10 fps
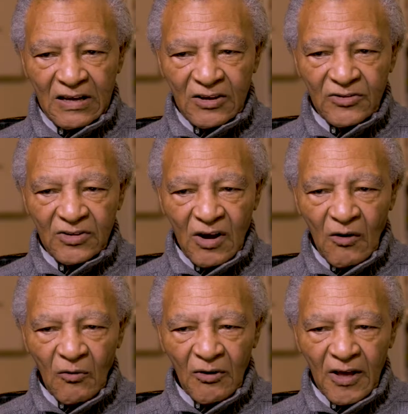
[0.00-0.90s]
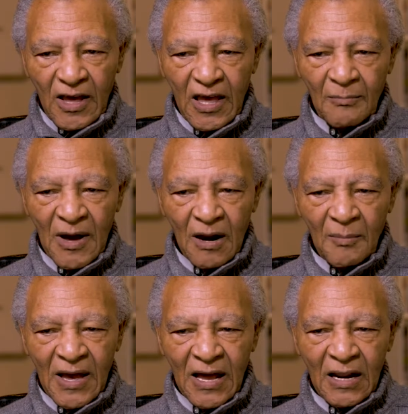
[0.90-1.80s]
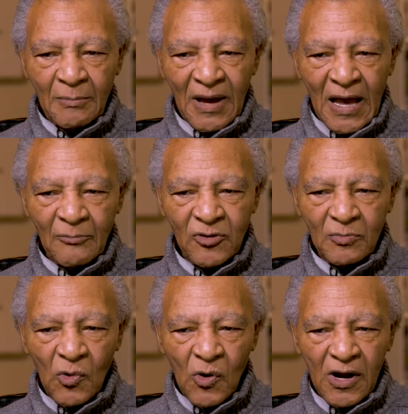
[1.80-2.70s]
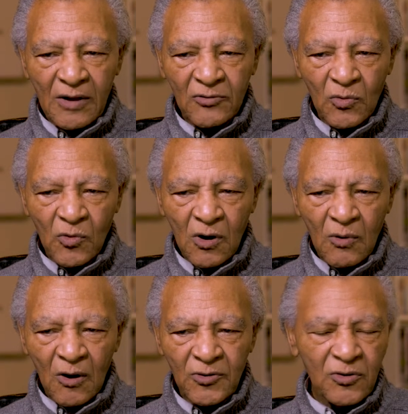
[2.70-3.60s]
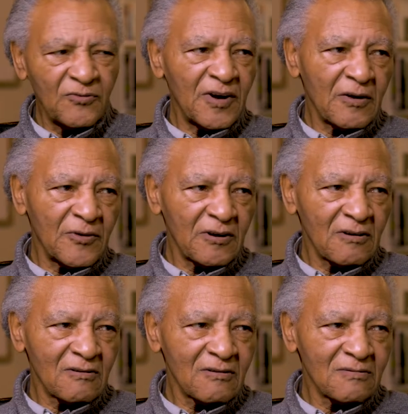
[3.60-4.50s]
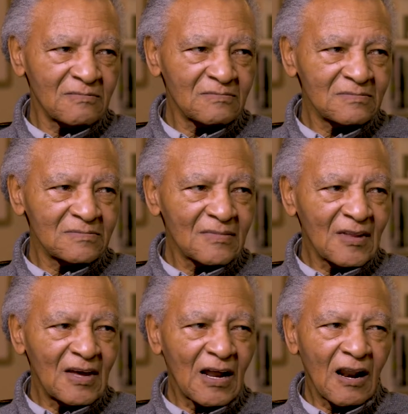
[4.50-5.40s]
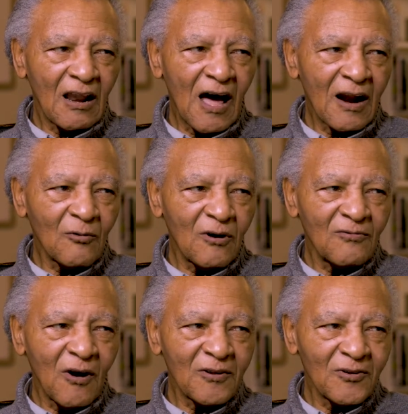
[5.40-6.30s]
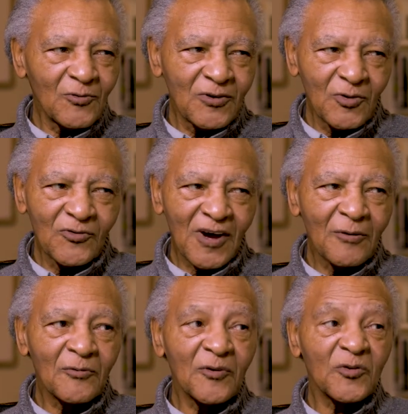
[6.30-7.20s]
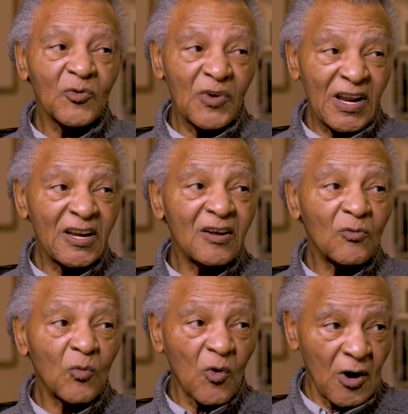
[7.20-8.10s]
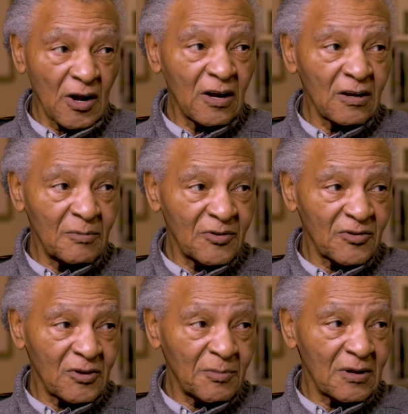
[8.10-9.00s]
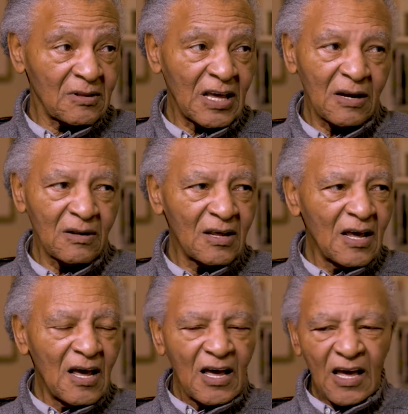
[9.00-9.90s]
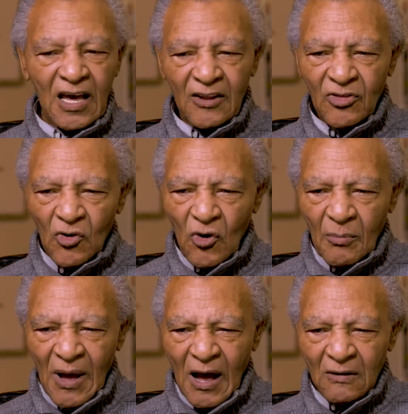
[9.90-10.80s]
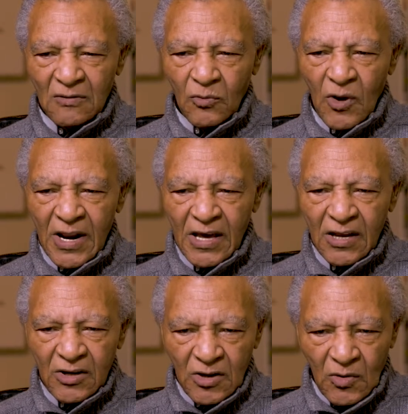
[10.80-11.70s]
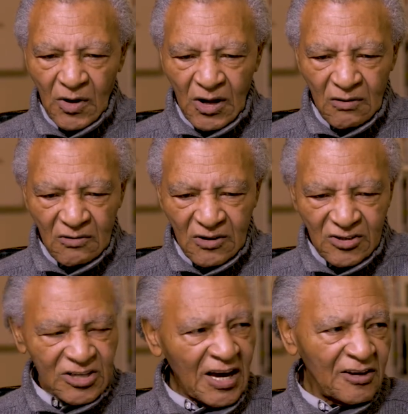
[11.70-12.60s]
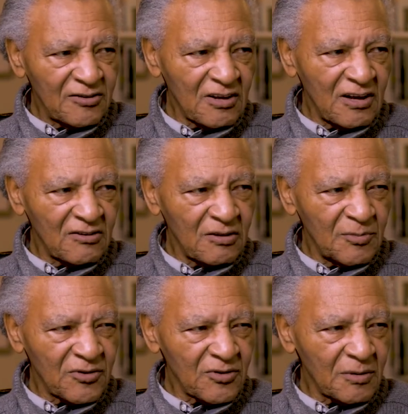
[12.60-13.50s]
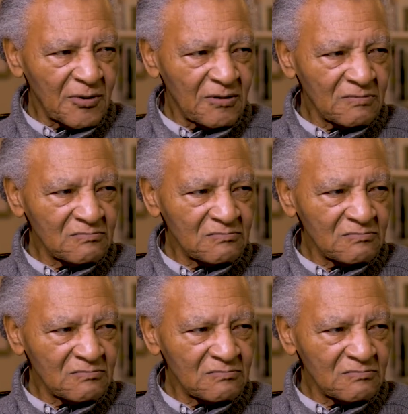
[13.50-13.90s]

So he met a man named Amzie Moore. He was a World War II veteran. He had a lot of World War II veterans was ready to work in Mississippi. Mm -hmm. They, mm-hmm. he had thought about what he could do to change things in Mississippi.